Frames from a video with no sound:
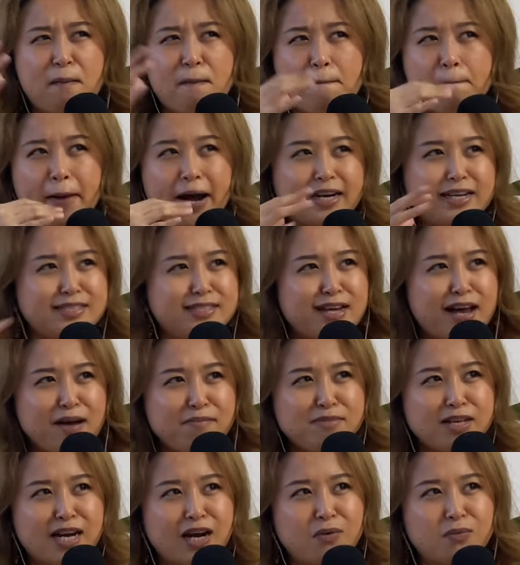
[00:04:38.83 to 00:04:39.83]
by the time
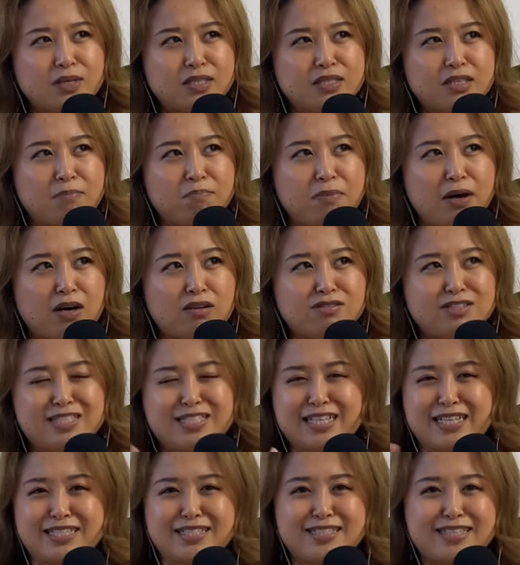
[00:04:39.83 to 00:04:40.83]
that I was about
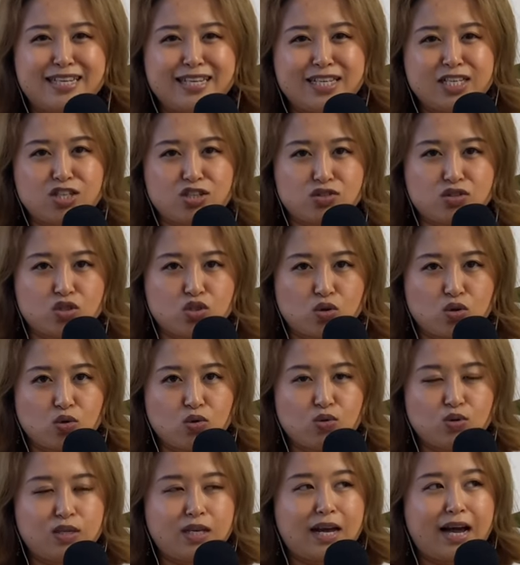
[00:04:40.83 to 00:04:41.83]
16 years
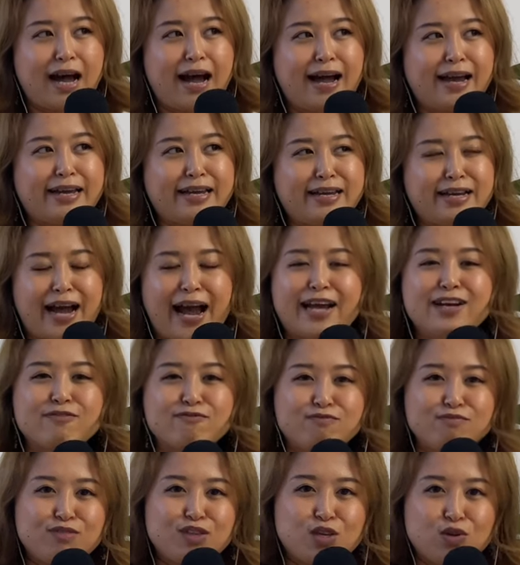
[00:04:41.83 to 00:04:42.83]
old, I kind of
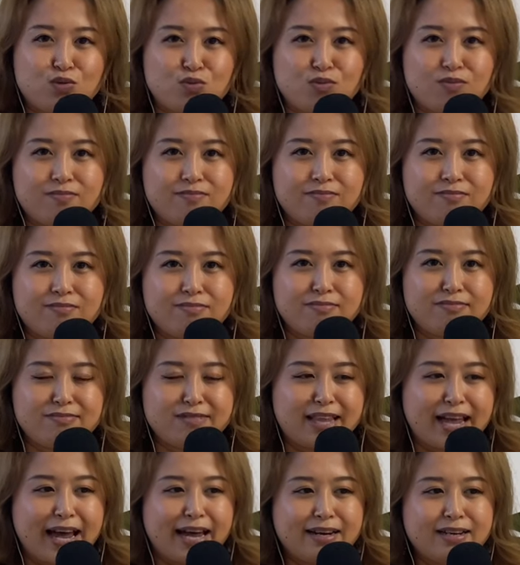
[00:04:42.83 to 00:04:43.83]
knew
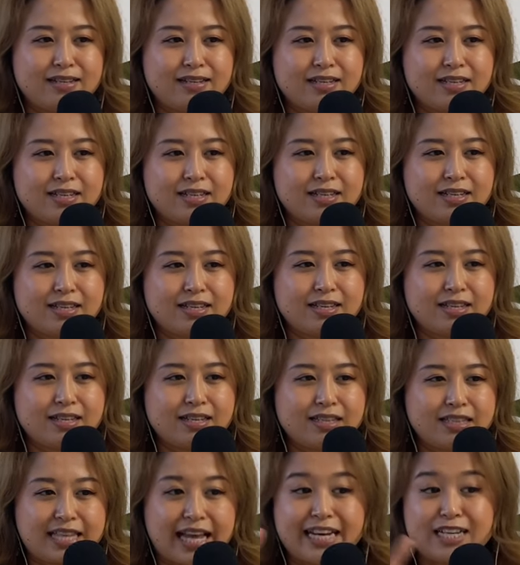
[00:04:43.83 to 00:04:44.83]
that
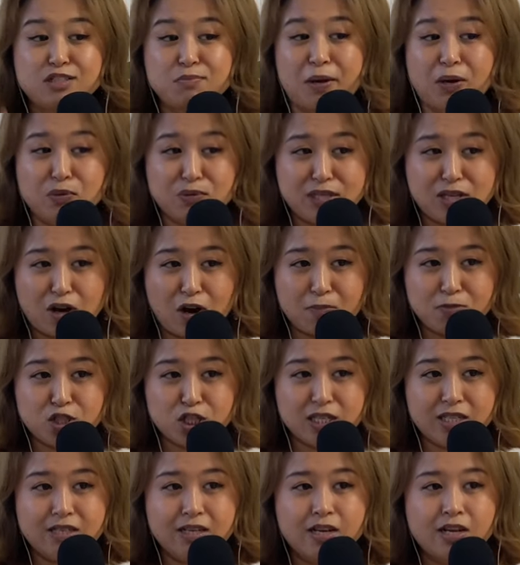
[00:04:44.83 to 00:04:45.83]
that is my only
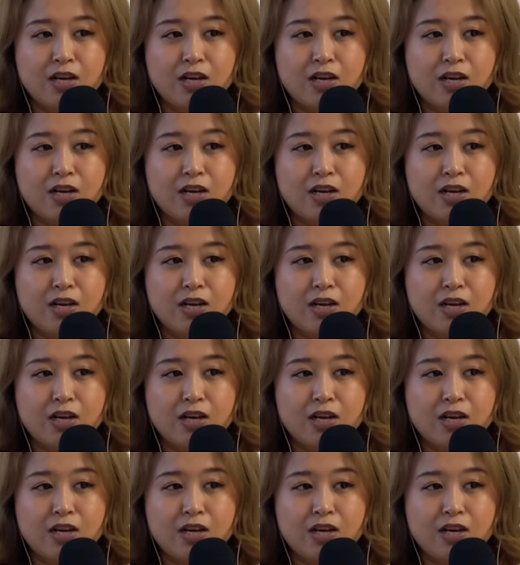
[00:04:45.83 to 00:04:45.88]
option,